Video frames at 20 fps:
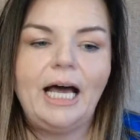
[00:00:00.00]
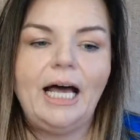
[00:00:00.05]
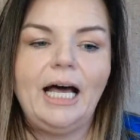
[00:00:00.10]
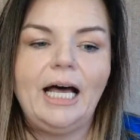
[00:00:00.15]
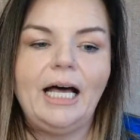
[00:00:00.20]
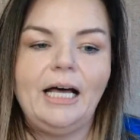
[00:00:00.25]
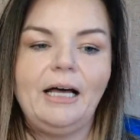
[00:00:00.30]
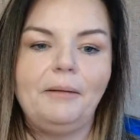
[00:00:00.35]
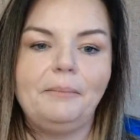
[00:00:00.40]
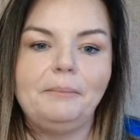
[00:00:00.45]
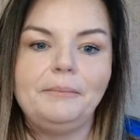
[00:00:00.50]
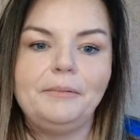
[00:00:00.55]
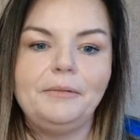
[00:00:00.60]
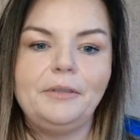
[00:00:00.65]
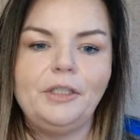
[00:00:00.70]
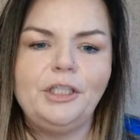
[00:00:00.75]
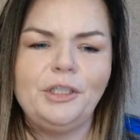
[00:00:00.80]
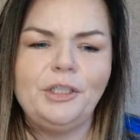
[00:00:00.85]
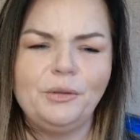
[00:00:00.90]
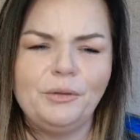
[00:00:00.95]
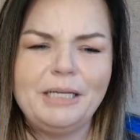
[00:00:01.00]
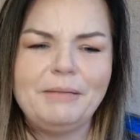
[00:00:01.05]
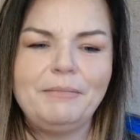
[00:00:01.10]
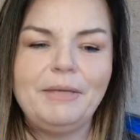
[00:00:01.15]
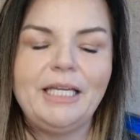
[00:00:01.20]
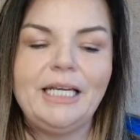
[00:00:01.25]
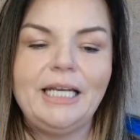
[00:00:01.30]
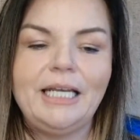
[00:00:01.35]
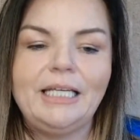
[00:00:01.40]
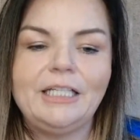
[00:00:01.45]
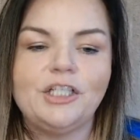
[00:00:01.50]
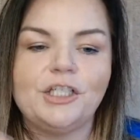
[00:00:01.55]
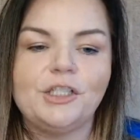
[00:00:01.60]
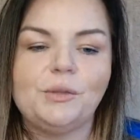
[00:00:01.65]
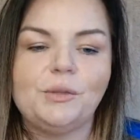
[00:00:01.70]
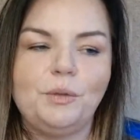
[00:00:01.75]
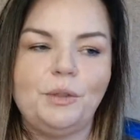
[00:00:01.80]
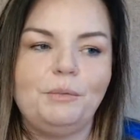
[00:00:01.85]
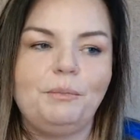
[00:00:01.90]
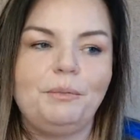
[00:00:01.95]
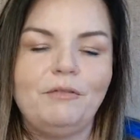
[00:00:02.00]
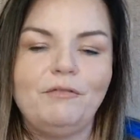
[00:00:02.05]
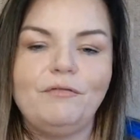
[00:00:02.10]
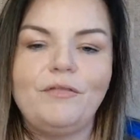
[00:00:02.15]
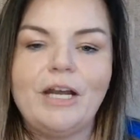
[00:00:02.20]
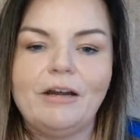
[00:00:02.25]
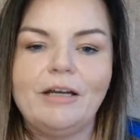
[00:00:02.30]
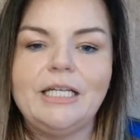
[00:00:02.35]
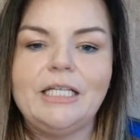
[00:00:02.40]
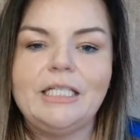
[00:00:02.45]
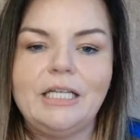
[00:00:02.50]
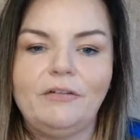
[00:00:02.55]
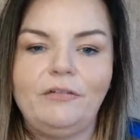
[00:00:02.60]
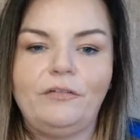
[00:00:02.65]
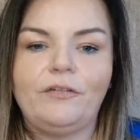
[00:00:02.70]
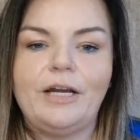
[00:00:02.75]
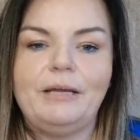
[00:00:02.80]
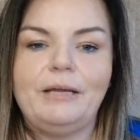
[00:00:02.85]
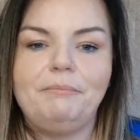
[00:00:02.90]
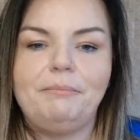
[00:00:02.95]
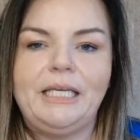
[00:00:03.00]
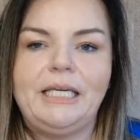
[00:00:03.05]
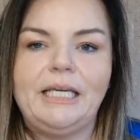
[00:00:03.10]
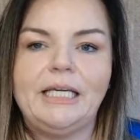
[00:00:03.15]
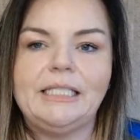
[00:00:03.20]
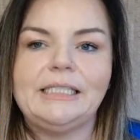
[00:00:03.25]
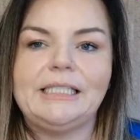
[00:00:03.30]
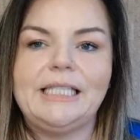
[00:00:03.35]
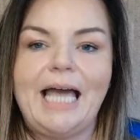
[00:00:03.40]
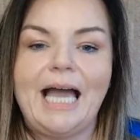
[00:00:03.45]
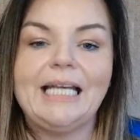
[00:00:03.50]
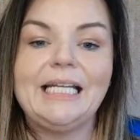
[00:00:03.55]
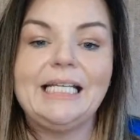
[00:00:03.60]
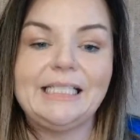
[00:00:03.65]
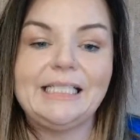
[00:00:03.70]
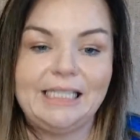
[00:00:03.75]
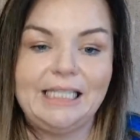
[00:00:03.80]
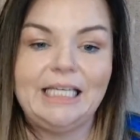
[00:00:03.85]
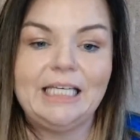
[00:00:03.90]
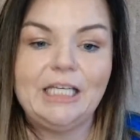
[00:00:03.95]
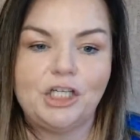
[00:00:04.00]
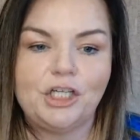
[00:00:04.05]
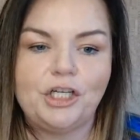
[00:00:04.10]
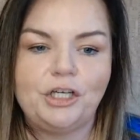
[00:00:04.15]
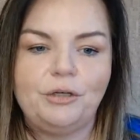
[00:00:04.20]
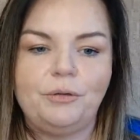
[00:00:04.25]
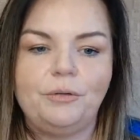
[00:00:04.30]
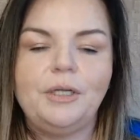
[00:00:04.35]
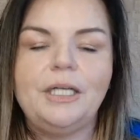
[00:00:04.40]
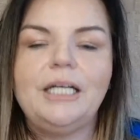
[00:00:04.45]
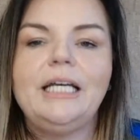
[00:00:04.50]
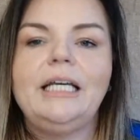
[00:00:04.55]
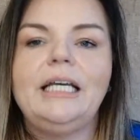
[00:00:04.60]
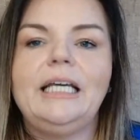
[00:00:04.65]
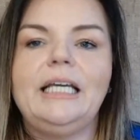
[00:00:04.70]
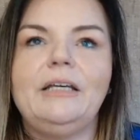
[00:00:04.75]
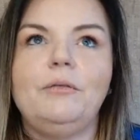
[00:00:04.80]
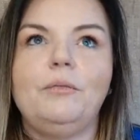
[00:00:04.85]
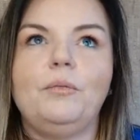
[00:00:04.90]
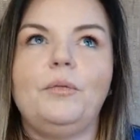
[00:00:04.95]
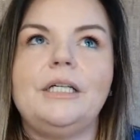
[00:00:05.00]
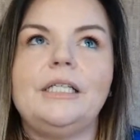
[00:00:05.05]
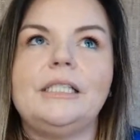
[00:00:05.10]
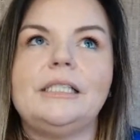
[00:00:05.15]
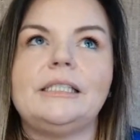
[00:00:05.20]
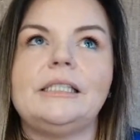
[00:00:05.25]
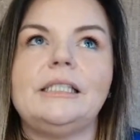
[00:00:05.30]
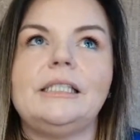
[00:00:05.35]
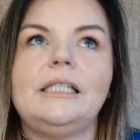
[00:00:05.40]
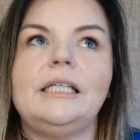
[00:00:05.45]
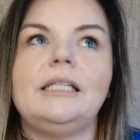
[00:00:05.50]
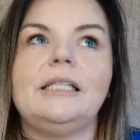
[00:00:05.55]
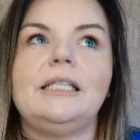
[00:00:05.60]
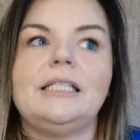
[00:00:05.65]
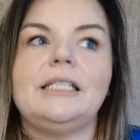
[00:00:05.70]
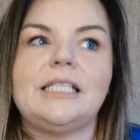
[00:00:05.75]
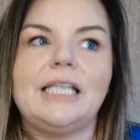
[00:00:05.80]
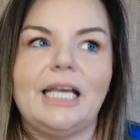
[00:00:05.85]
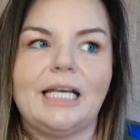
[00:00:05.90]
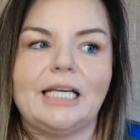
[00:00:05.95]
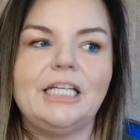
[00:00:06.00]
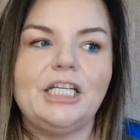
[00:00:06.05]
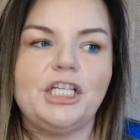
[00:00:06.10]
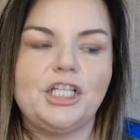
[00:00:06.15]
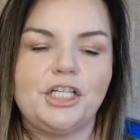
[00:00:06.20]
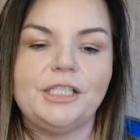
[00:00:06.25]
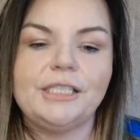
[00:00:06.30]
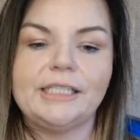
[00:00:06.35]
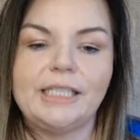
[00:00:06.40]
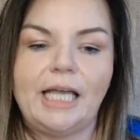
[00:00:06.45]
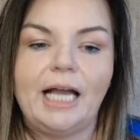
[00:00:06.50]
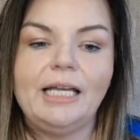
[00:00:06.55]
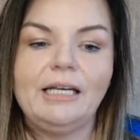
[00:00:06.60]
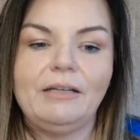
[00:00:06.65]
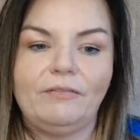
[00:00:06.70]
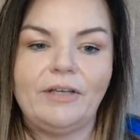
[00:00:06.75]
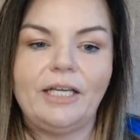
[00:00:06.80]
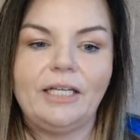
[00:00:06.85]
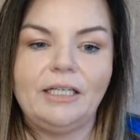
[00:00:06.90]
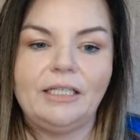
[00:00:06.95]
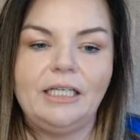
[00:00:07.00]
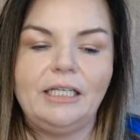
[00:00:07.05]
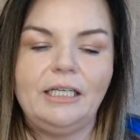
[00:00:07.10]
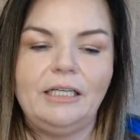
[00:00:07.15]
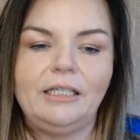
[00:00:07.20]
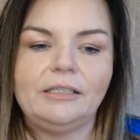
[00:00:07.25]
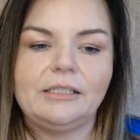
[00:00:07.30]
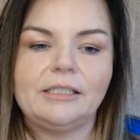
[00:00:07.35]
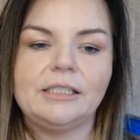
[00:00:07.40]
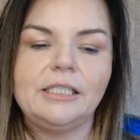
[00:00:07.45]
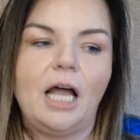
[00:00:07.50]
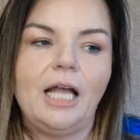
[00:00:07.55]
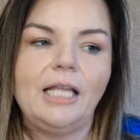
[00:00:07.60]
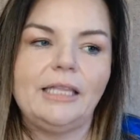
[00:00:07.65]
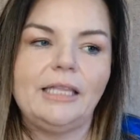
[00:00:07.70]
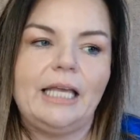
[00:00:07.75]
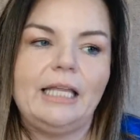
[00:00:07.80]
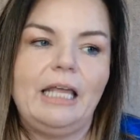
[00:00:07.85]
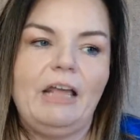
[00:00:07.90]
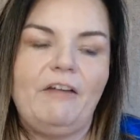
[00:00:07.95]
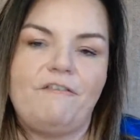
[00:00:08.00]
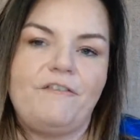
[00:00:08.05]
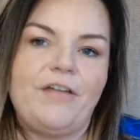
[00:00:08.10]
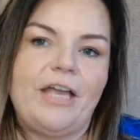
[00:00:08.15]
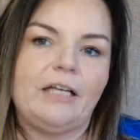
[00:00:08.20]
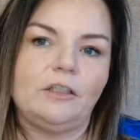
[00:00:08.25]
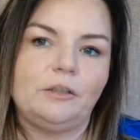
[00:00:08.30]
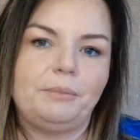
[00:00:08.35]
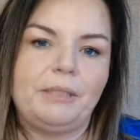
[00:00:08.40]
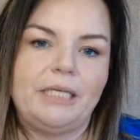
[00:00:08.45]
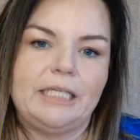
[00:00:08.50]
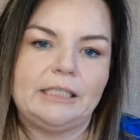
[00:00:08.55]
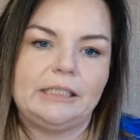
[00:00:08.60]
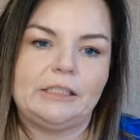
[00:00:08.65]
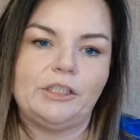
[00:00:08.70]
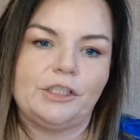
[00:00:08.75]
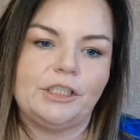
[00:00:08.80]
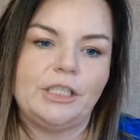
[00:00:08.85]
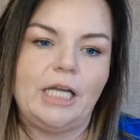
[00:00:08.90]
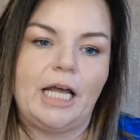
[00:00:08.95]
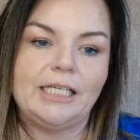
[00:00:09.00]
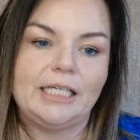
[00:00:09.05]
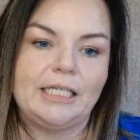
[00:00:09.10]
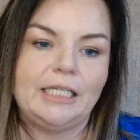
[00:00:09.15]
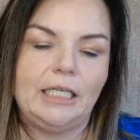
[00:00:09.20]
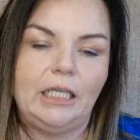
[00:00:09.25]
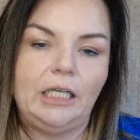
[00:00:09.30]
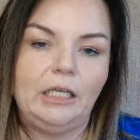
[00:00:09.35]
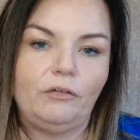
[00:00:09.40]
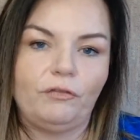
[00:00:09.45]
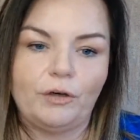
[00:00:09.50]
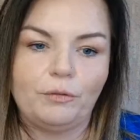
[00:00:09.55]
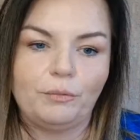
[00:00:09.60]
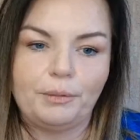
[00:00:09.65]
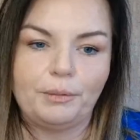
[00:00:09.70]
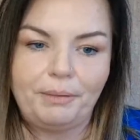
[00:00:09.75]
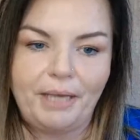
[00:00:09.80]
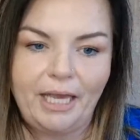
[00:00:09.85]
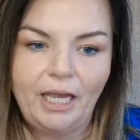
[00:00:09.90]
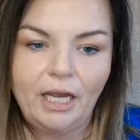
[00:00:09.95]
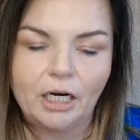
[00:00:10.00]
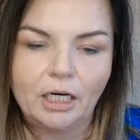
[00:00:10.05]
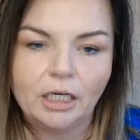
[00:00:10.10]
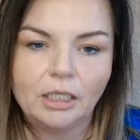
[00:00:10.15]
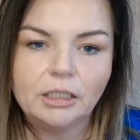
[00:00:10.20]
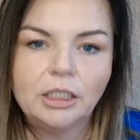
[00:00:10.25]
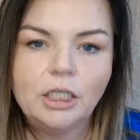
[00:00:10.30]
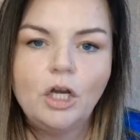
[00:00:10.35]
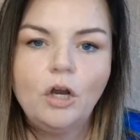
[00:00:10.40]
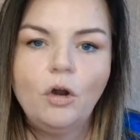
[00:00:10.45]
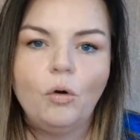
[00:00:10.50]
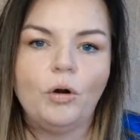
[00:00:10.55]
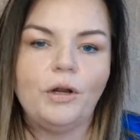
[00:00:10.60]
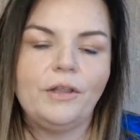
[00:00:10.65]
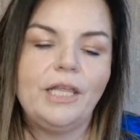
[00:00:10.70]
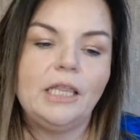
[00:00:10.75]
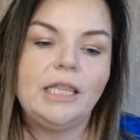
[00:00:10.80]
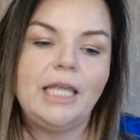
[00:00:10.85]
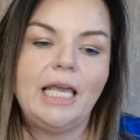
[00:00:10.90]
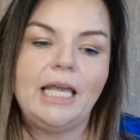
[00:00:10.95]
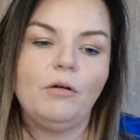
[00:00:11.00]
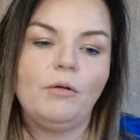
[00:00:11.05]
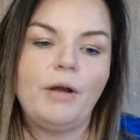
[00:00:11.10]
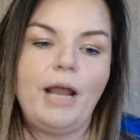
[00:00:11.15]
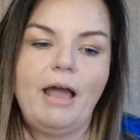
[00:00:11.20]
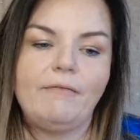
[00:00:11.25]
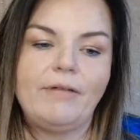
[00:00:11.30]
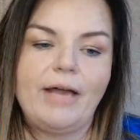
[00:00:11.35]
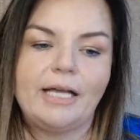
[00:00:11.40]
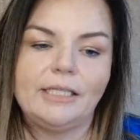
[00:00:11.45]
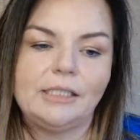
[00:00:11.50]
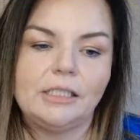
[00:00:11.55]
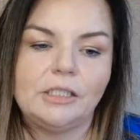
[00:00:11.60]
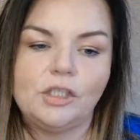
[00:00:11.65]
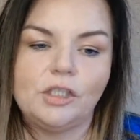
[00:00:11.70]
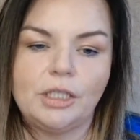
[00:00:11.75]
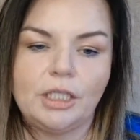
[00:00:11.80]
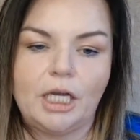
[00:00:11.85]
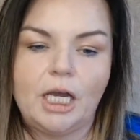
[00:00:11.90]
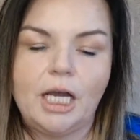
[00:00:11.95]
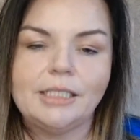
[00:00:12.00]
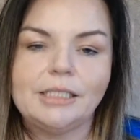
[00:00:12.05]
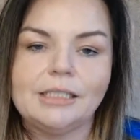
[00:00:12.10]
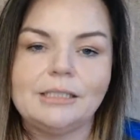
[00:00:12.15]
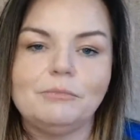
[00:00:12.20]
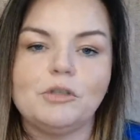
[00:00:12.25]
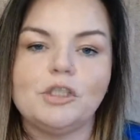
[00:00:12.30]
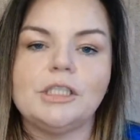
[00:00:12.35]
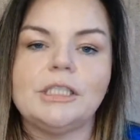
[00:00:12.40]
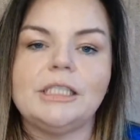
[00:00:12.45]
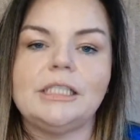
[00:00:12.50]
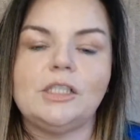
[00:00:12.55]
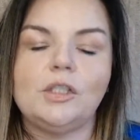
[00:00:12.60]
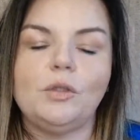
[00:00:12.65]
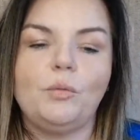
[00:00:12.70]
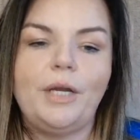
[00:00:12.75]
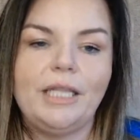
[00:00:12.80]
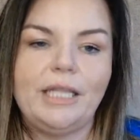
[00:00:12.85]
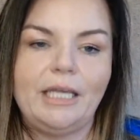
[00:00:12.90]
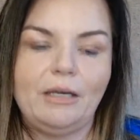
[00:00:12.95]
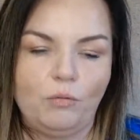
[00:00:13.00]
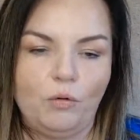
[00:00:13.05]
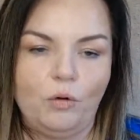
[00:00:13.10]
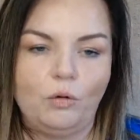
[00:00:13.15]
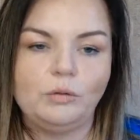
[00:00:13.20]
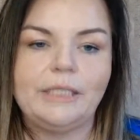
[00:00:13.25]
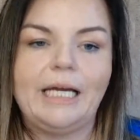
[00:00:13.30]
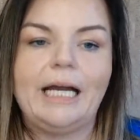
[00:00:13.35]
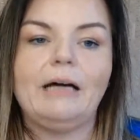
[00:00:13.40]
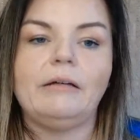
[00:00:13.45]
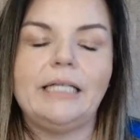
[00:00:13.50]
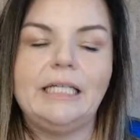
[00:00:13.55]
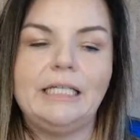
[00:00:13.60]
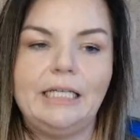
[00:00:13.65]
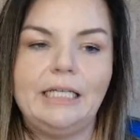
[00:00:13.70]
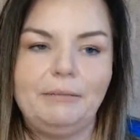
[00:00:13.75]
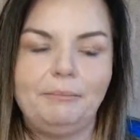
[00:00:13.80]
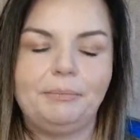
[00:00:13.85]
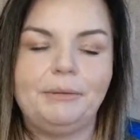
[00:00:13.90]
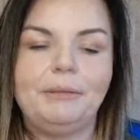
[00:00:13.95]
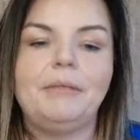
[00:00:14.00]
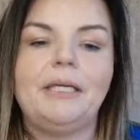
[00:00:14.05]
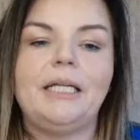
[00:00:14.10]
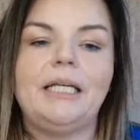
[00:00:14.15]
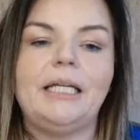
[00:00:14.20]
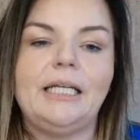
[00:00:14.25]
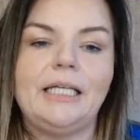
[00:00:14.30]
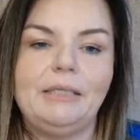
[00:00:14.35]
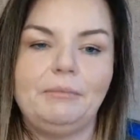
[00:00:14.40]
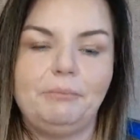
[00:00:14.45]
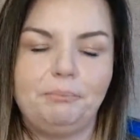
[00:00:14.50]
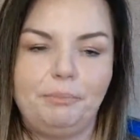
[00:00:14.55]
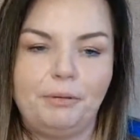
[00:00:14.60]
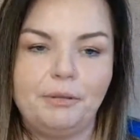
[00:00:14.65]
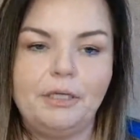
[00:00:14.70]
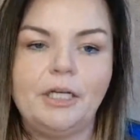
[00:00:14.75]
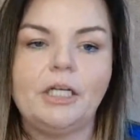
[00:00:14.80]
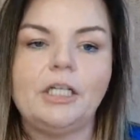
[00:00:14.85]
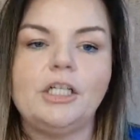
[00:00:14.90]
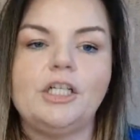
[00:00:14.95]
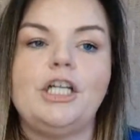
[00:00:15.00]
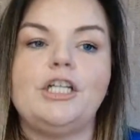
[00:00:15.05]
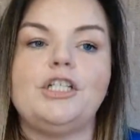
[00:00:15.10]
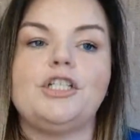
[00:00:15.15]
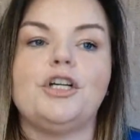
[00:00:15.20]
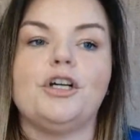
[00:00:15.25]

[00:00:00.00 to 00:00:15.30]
You know what I mean? It just would have been very different, because that is the issue. It was the technician side of it. It's not that it failed because there's not a need for repair or that they don't have access to the customers. It's the way they rolled out and implemented and put and